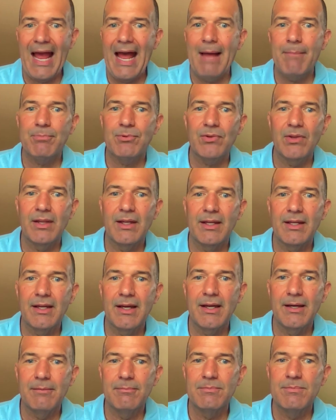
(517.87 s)
apps like
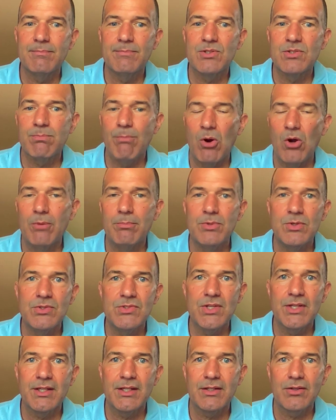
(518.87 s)
Smart
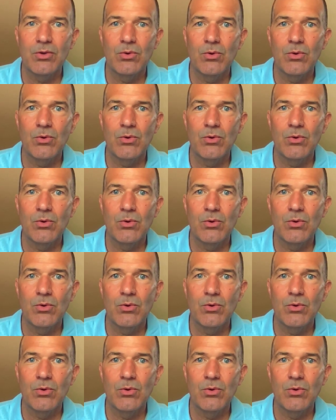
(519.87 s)
Music,